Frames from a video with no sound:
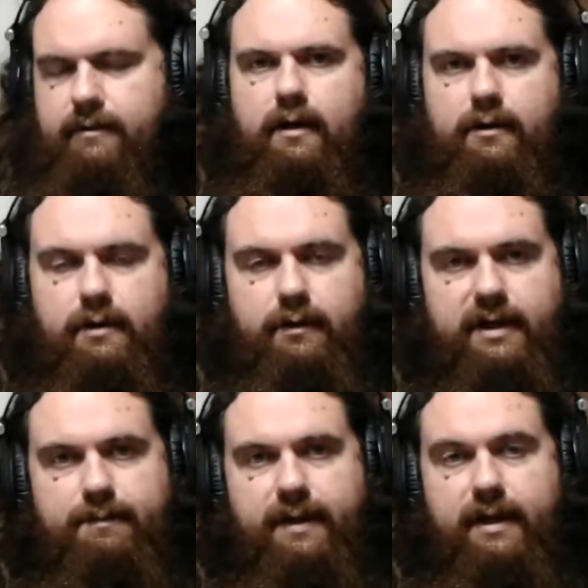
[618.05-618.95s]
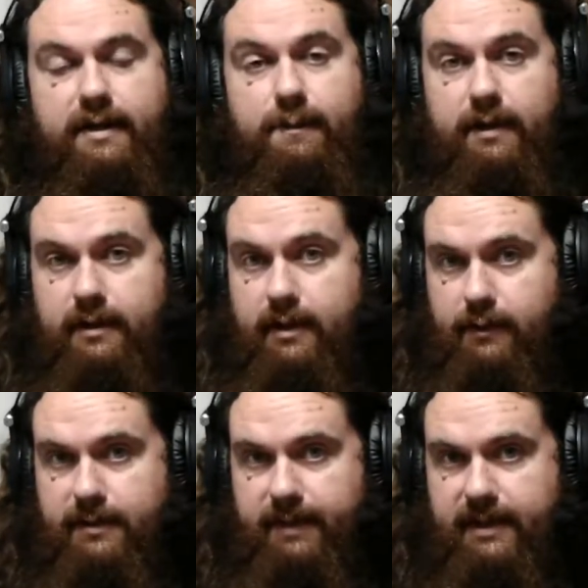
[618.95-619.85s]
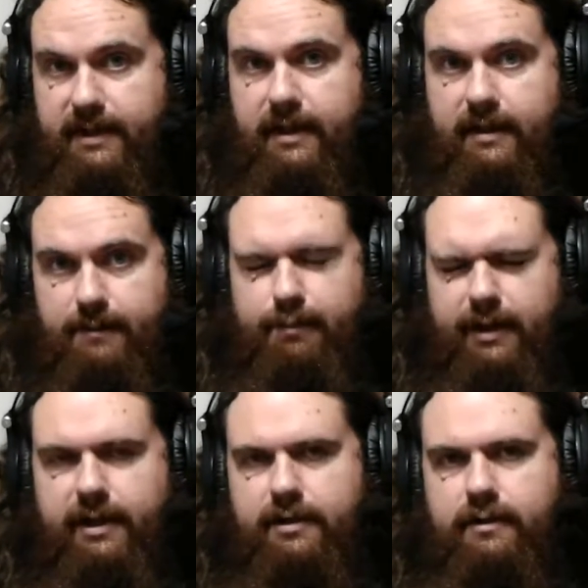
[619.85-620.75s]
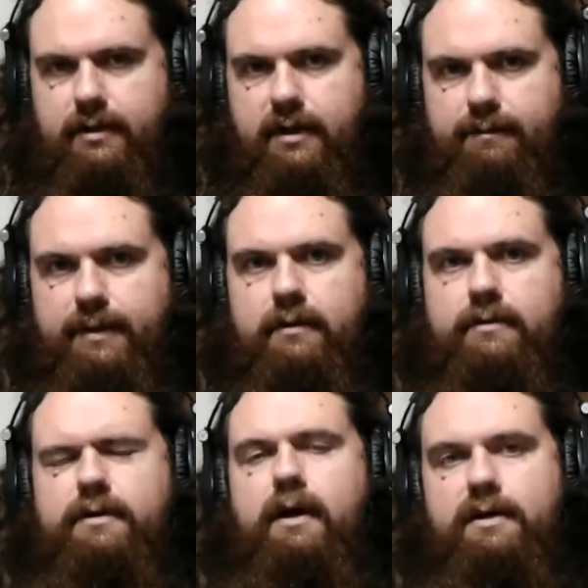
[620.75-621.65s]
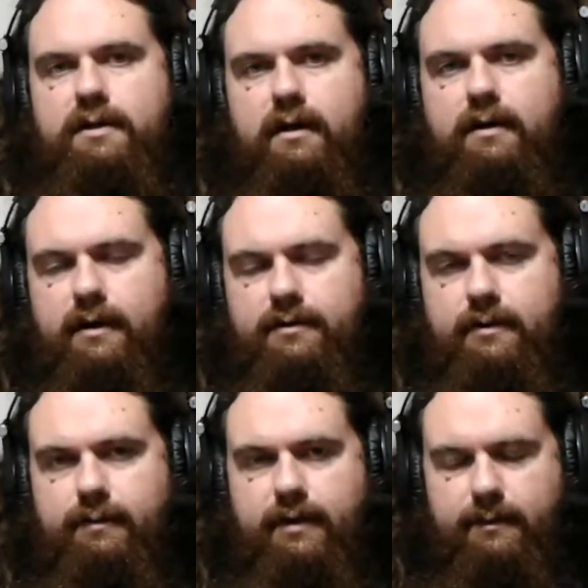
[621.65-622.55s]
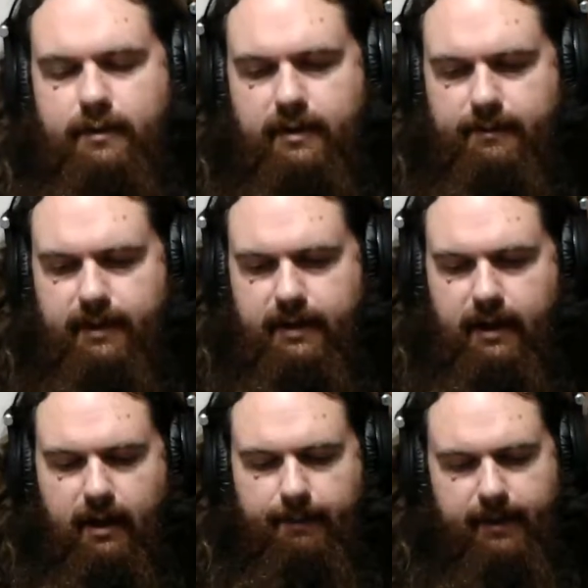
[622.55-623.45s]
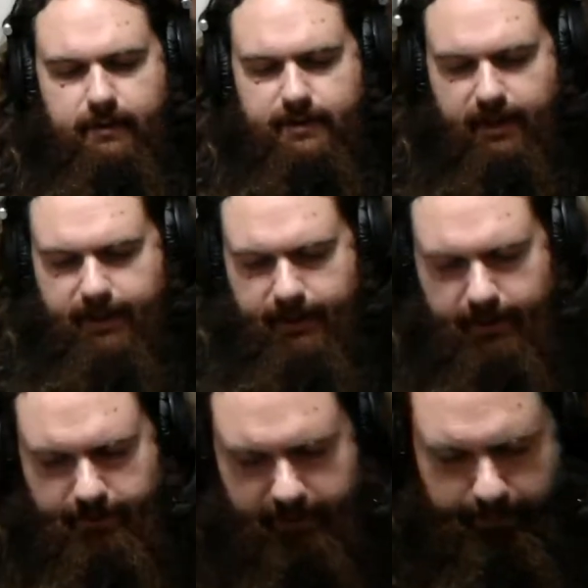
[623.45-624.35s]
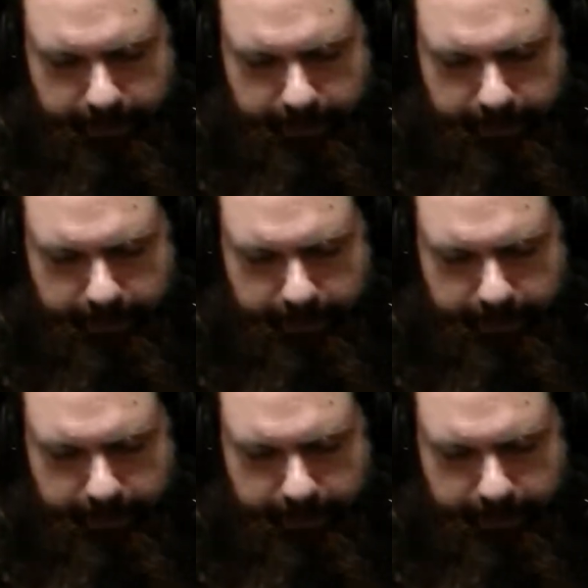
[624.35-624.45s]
You know, USB, especially USB-C, is pretty sturdily built, soldered onto a motherboard, but a barrel jack connector is